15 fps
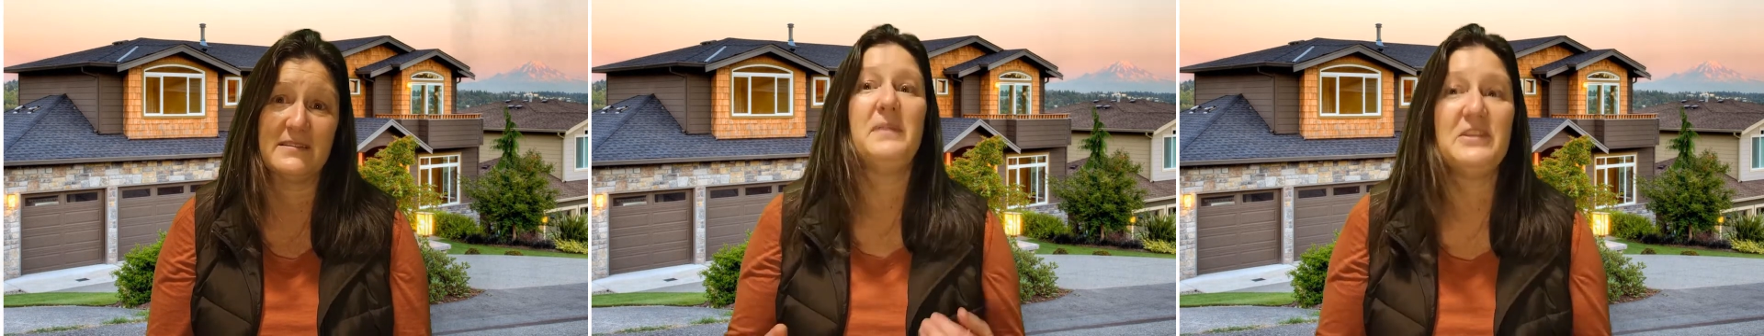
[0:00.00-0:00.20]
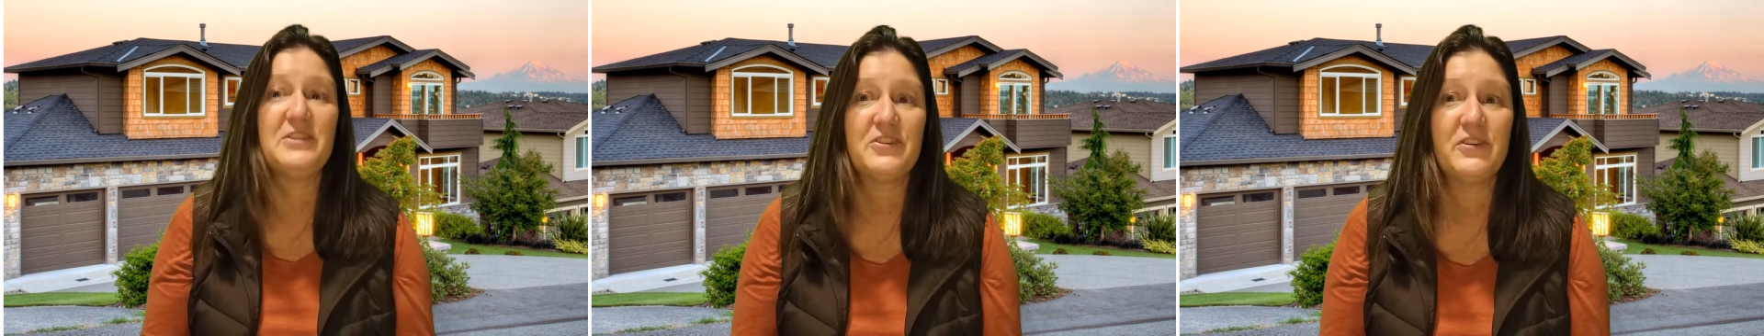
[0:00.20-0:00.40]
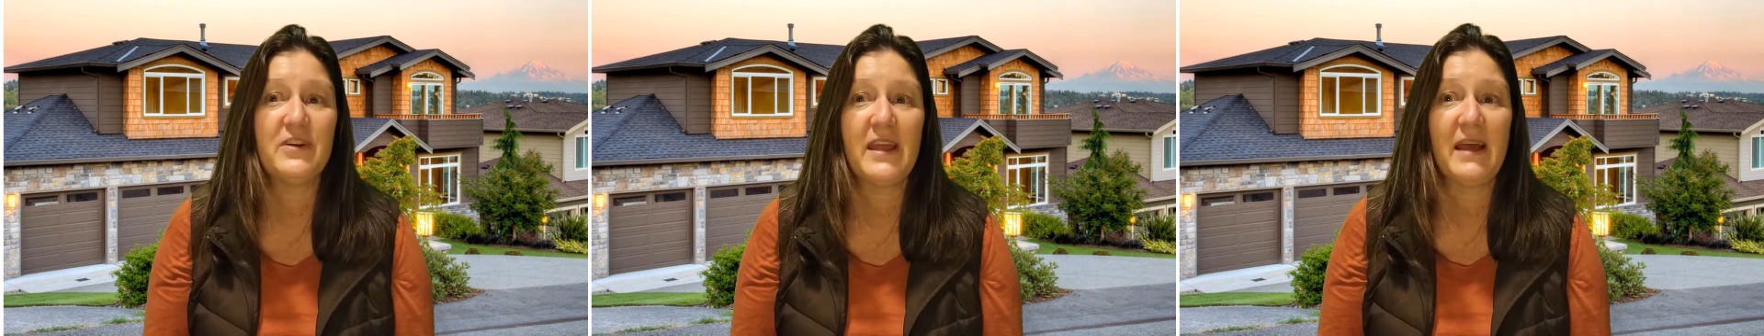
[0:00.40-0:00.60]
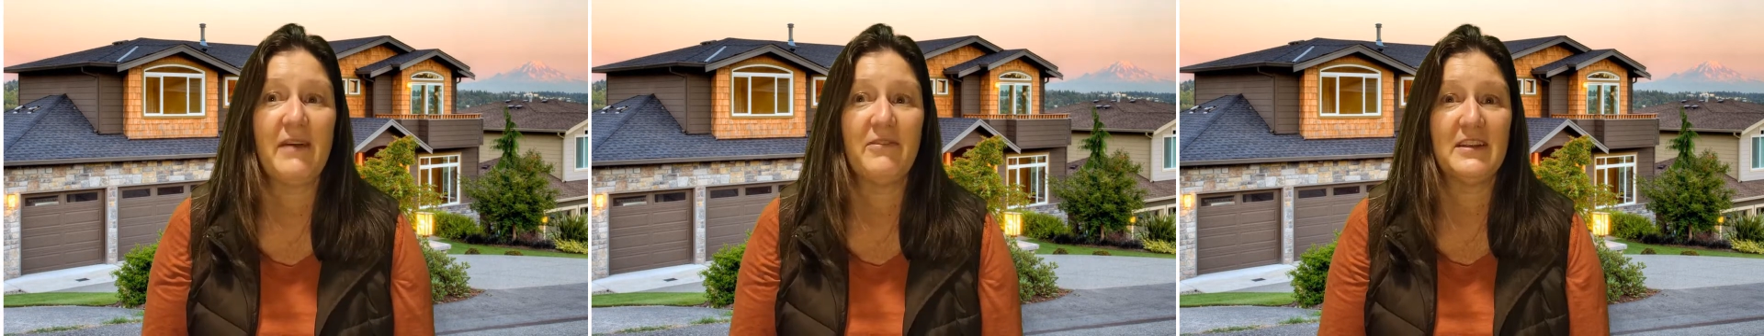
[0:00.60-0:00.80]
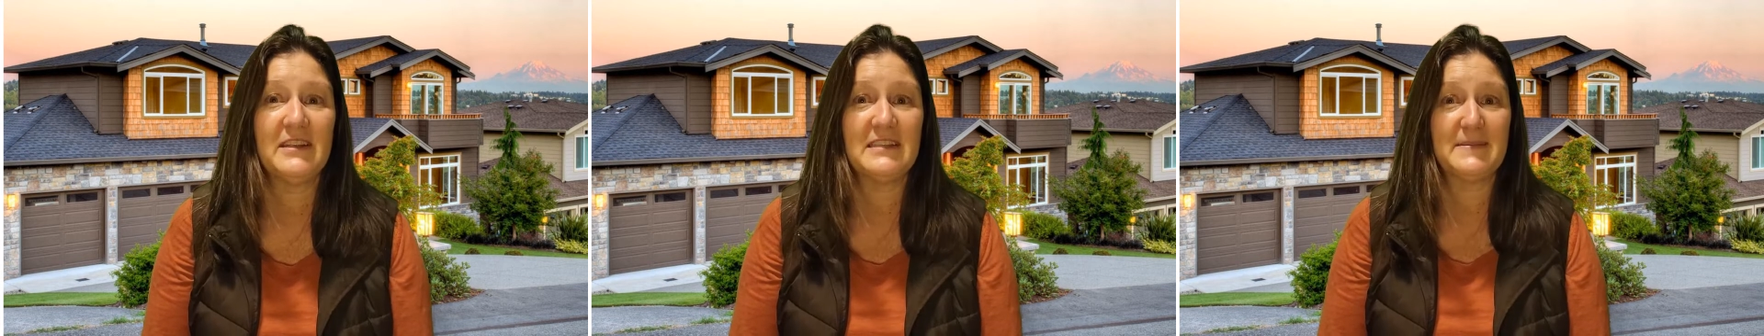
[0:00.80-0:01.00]
Be sure to have
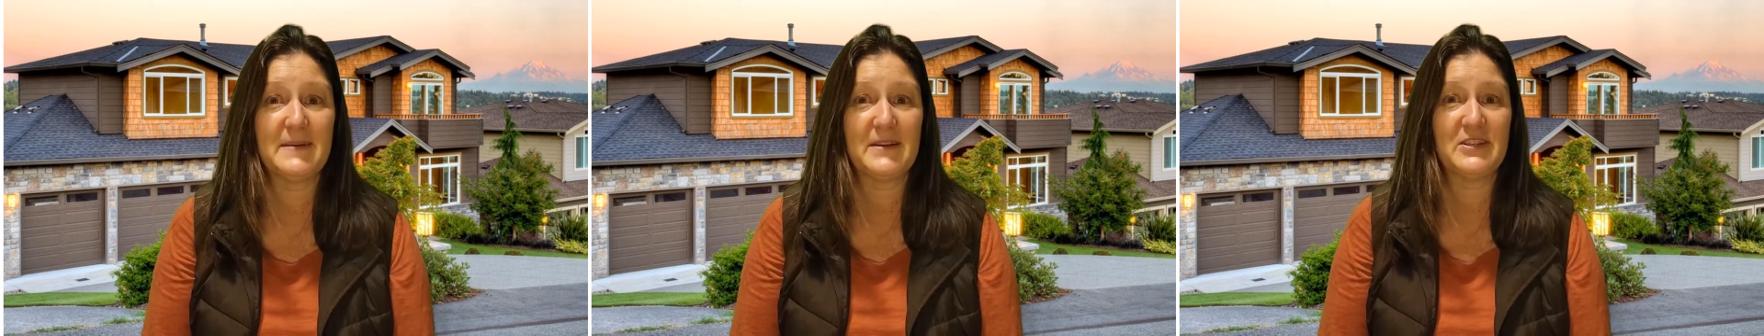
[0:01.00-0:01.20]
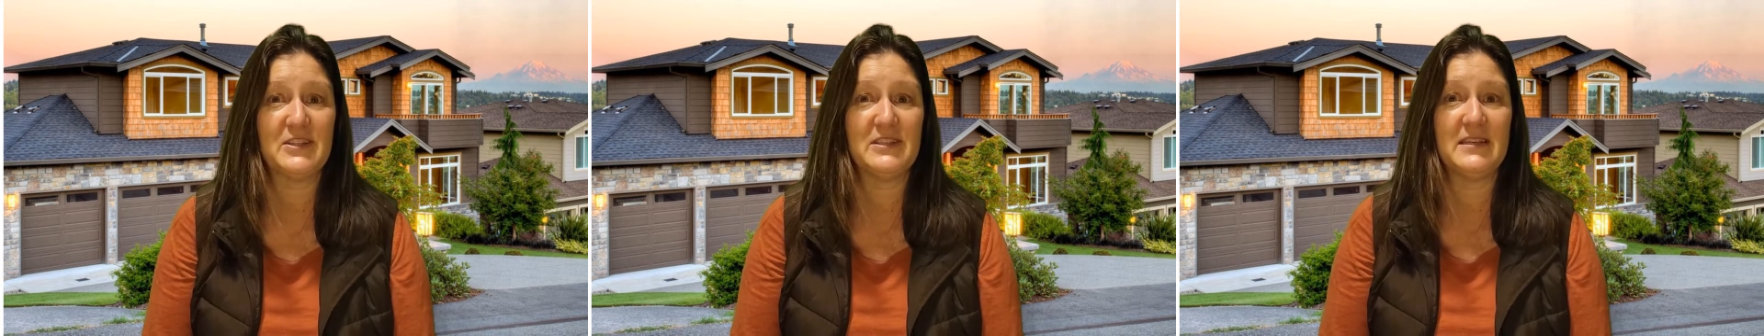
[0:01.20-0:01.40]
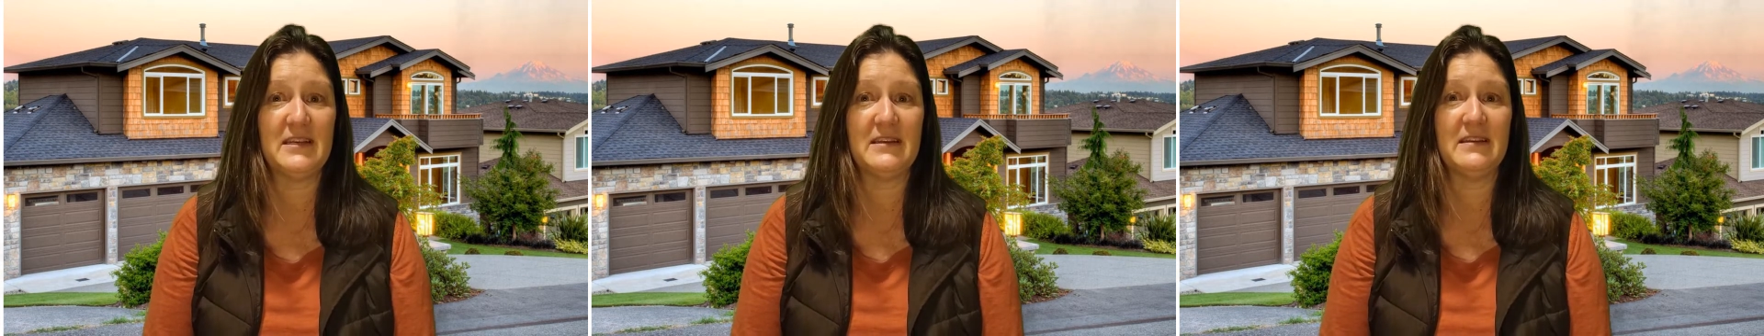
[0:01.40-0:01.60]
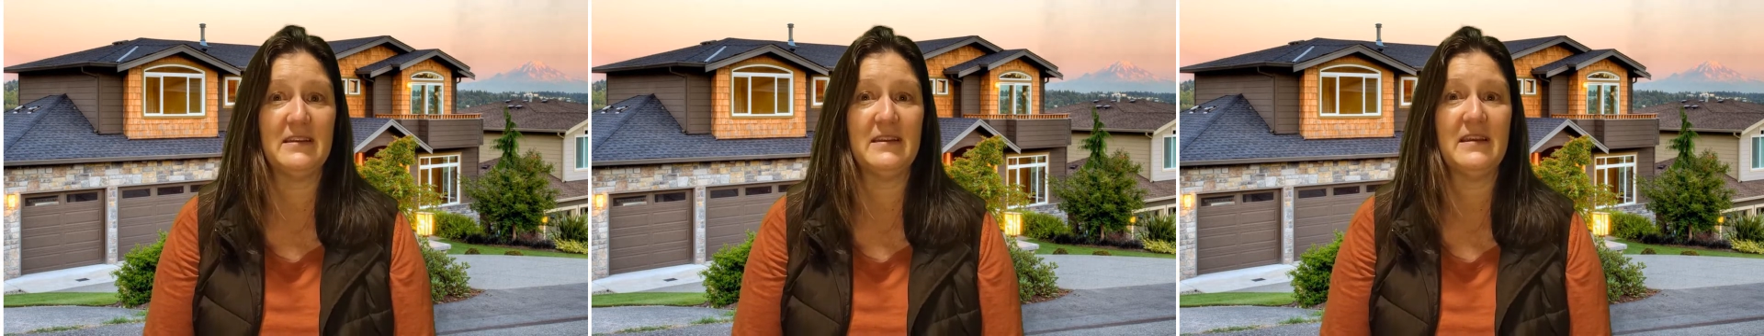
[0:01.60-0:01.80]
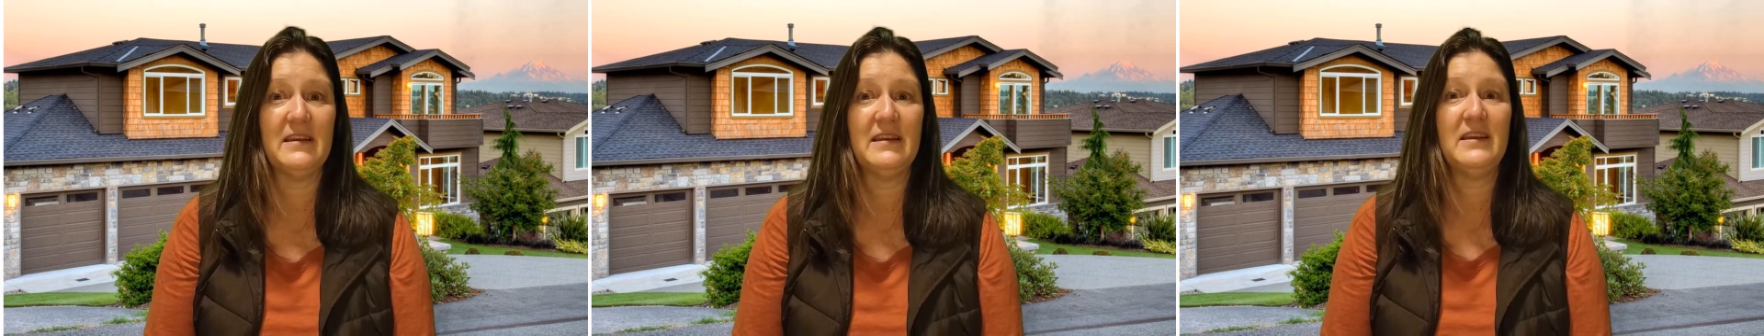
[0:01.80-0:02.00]
an inspection done.